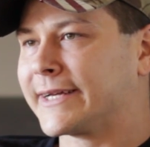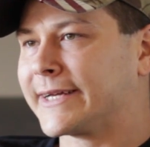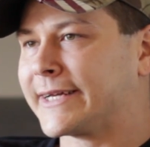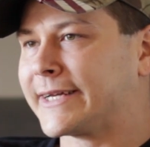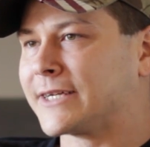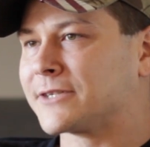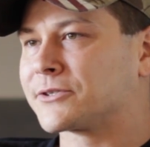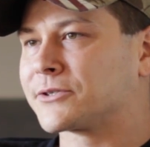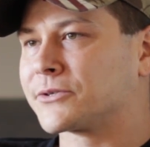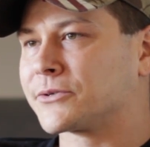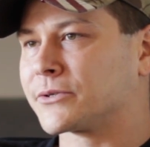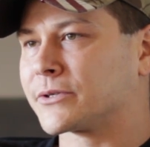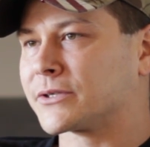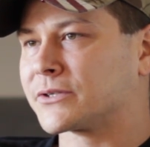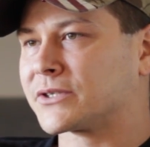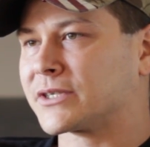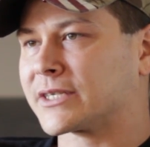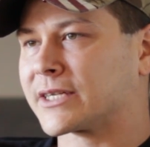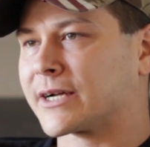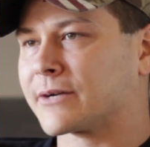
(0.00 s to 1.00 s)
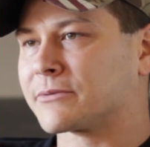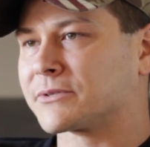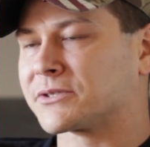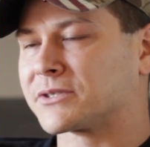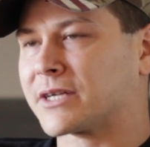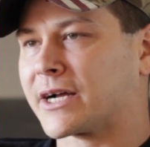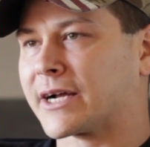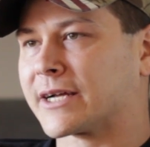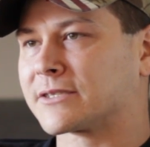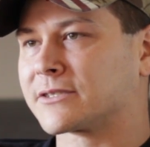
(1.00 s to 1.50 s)
into it, that I was
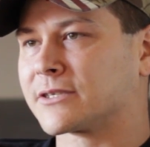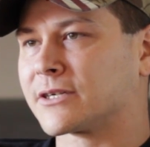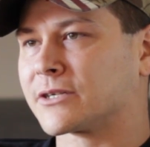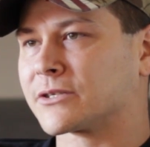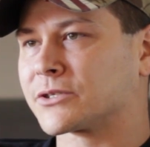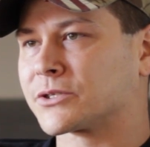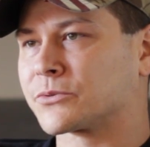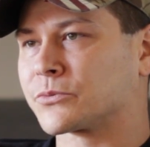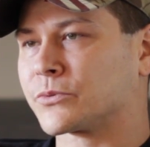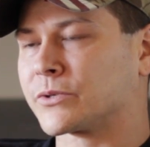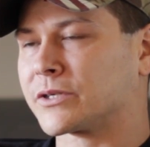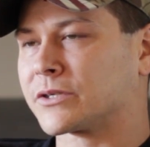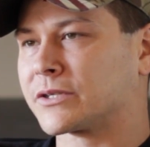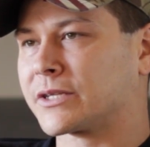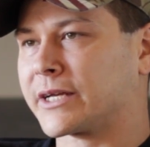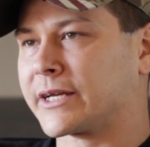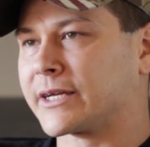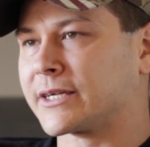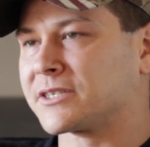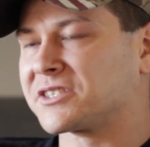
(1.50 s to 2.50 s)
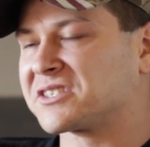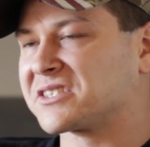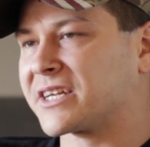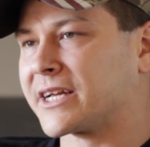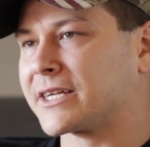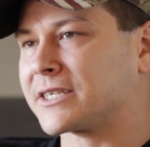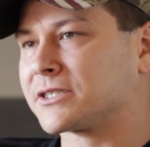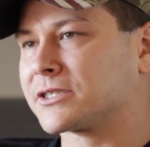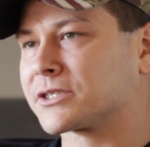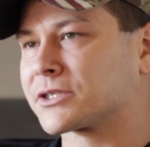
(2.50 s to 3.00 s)
diagnosed with a
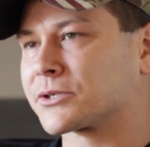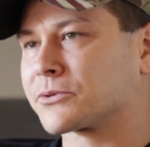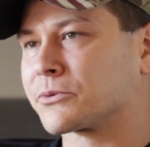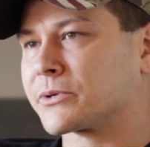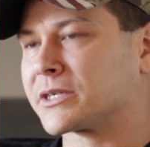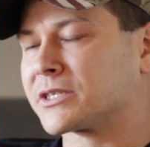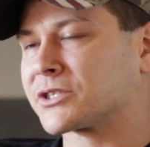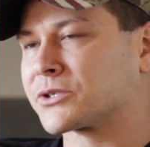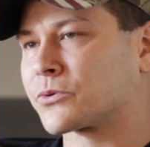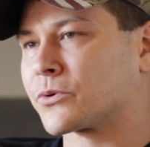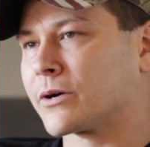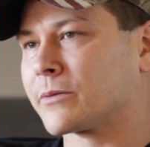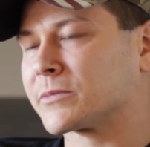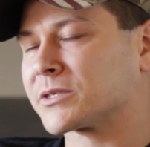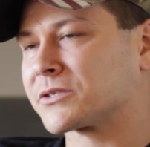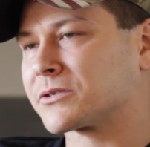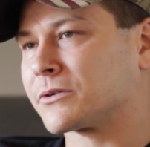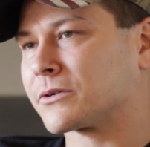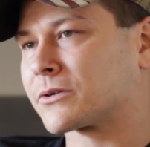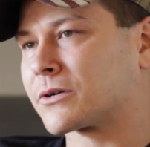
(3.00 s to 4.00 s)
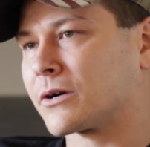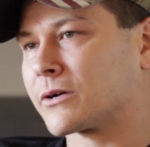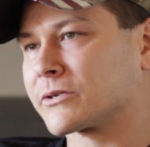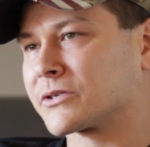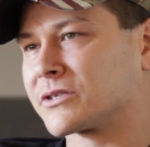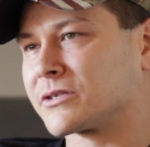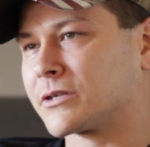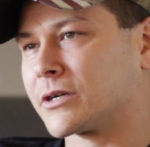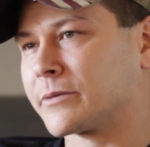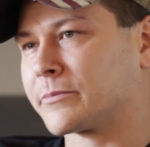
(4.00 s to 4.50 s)
stage 3 squamous cell
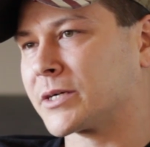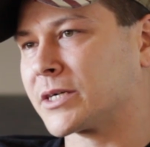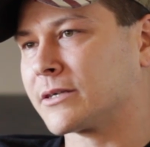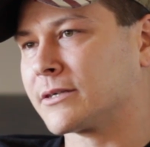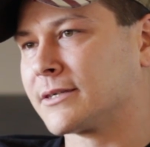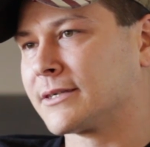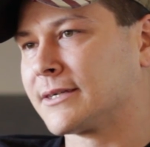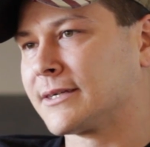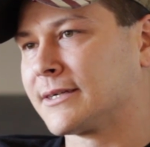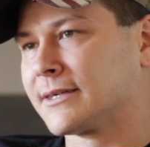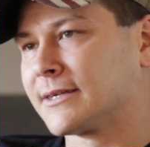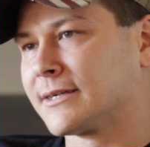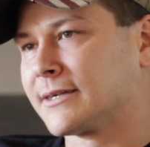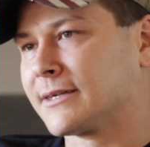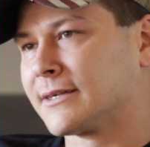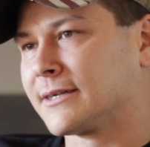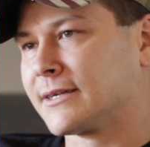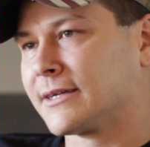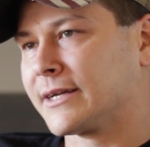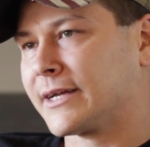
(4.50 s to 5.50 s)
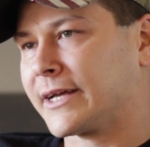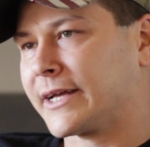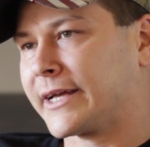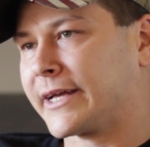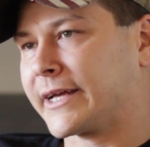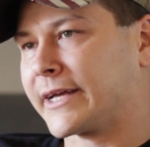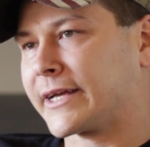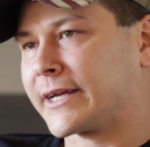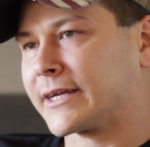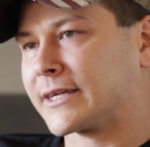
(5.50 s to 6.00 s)
carcinoma.
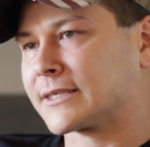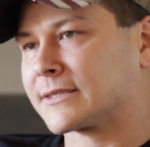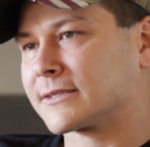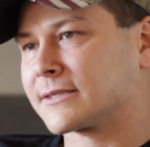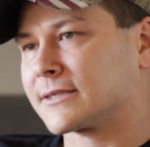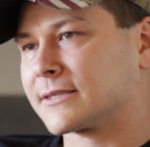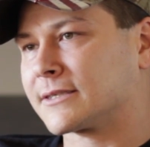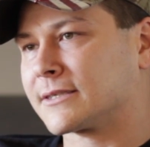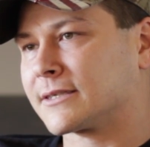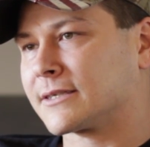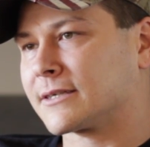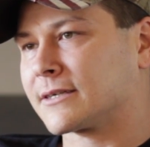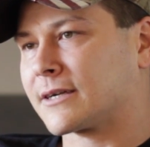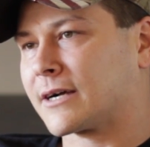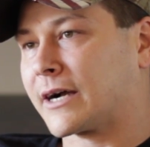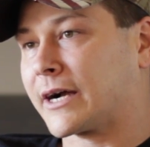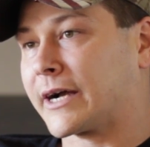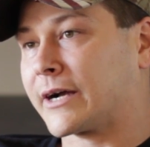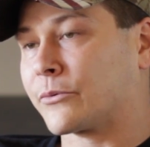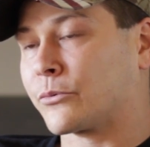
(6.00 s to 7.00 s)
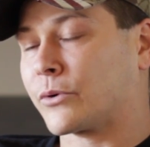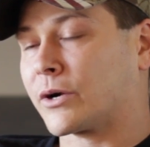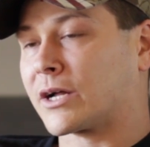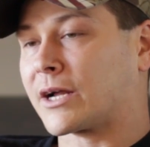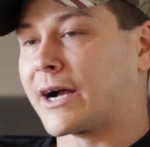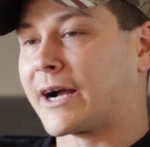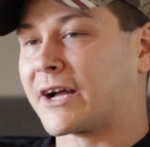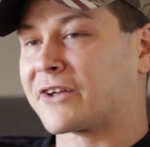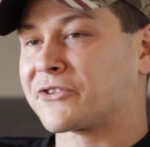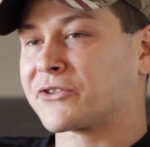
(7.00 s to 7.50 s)
And what
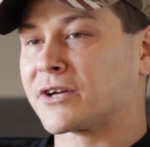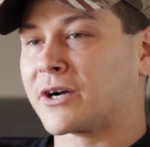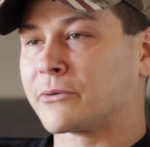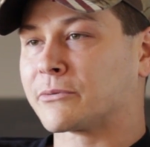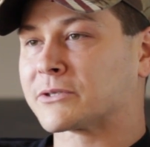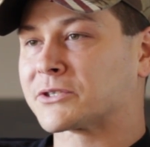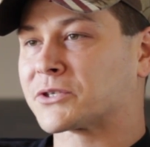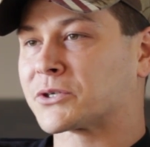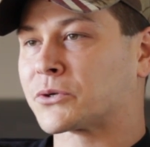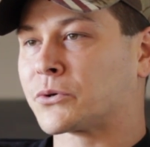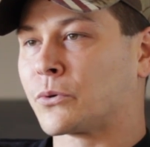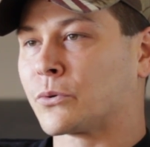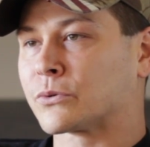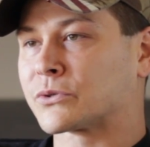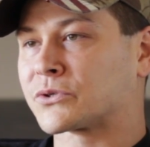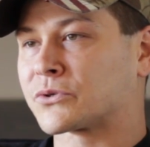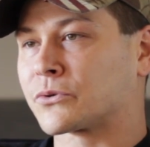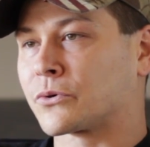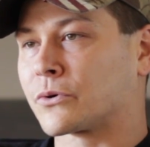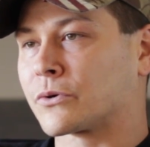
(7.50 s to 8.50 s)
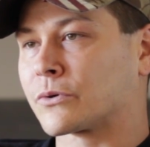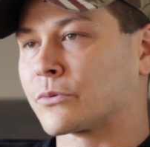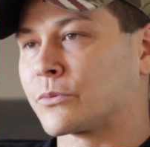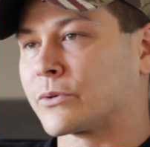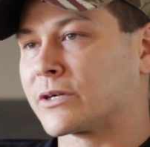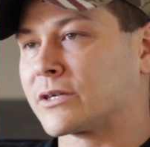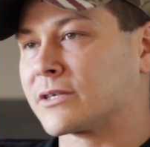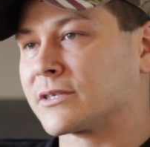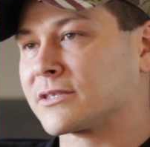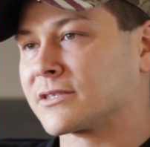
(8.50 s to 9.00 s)
I thought was a cold sore
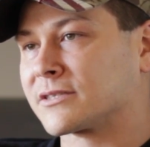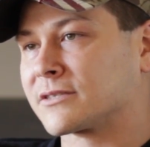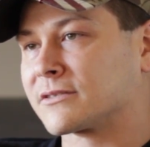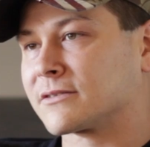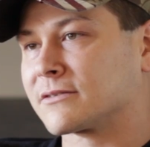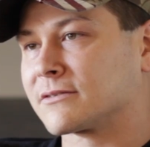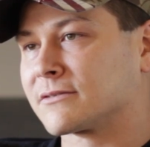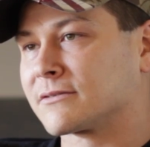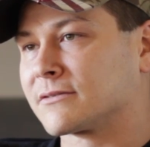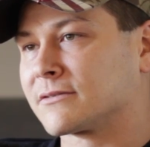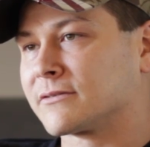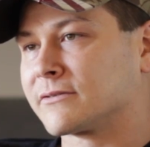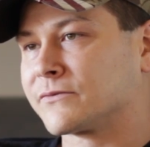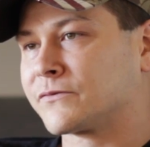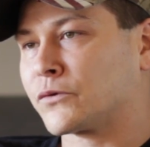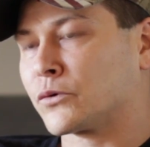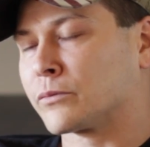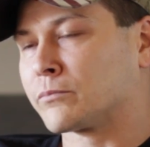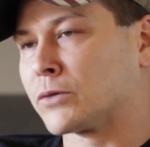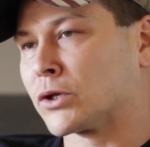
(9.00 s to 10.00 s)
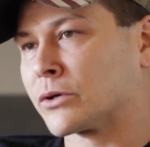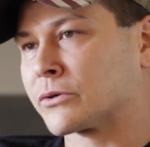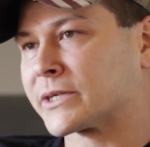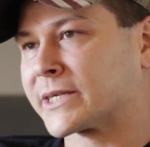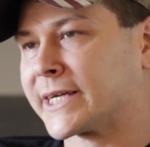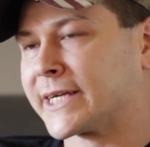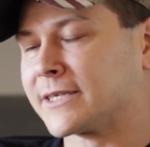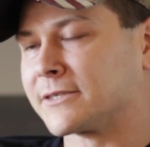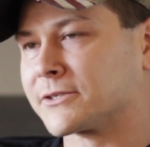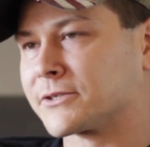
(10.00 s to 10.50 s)
was full-blown
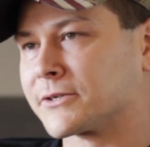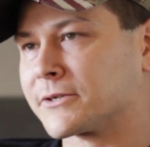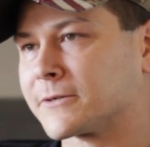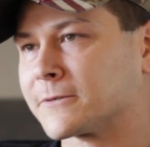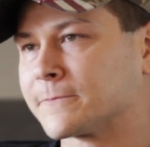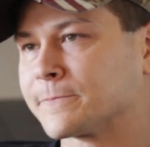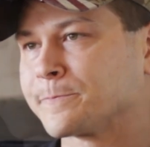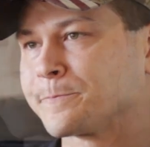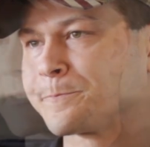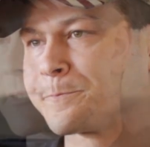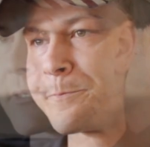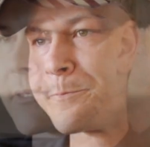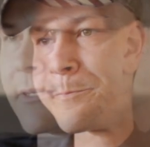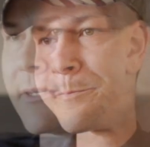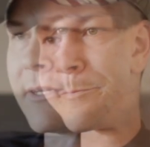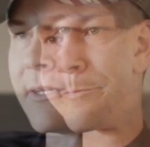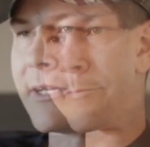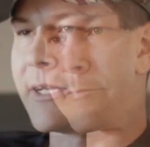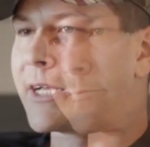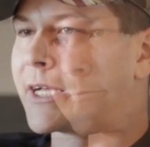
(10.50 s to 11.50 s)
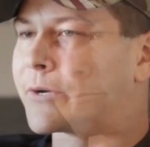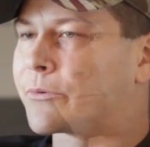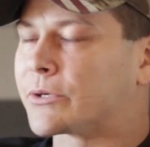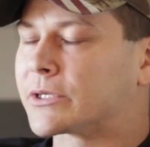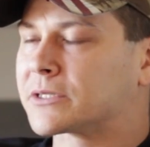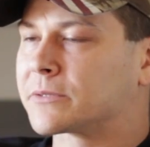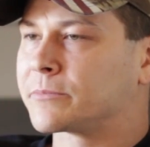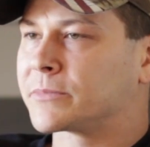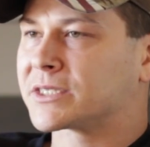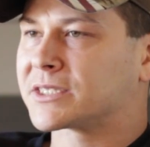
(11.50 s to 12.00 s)
cancer. And
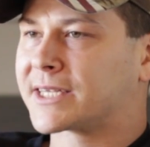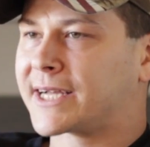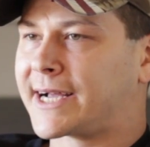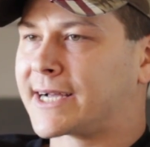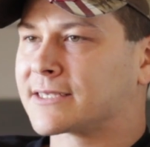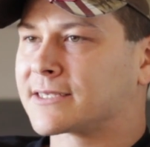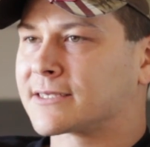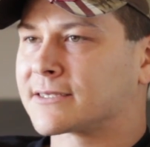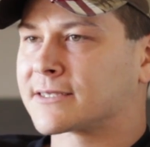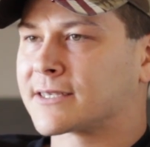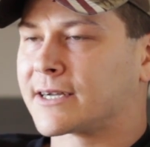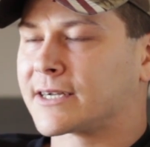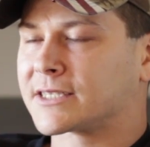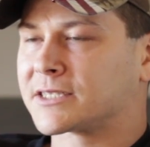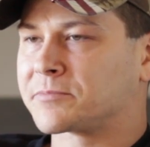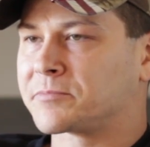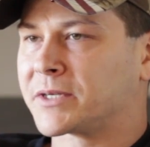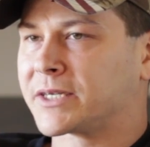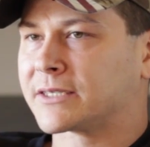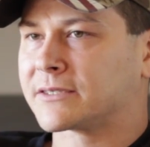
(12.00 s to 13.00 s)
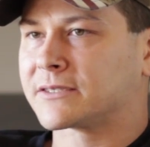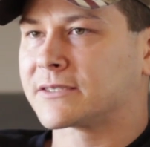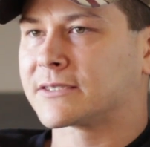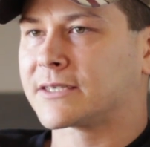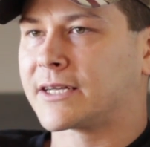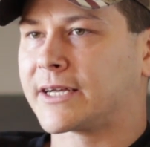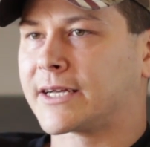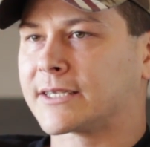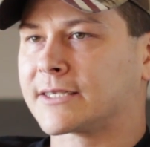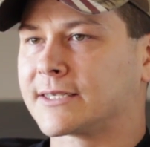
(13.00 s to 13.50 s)
what metastasized means
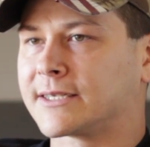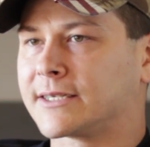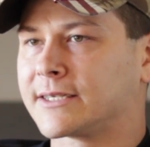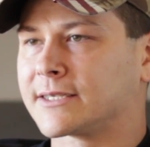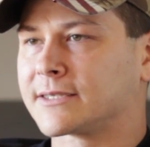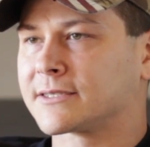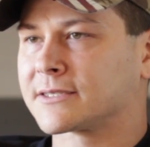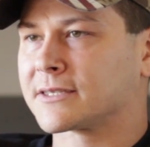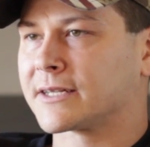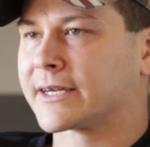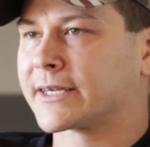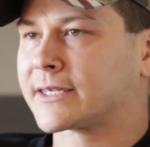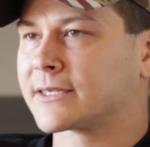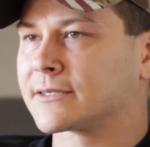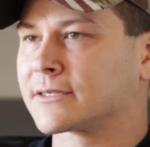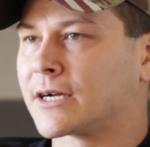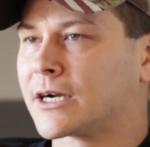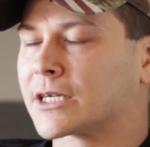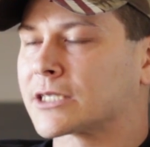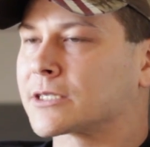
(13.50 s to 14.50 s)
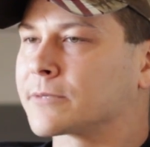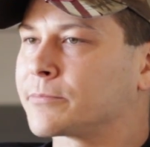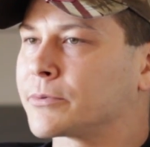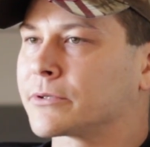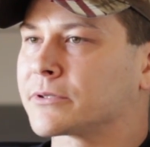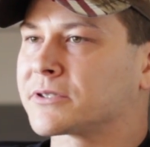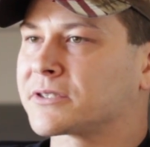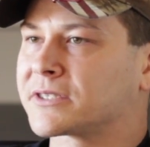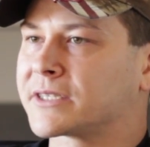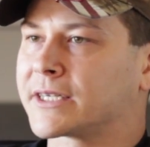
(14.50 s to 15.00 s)
that it's like an
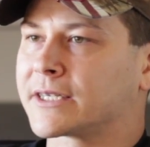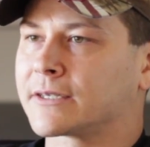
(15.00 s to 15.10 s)
octopus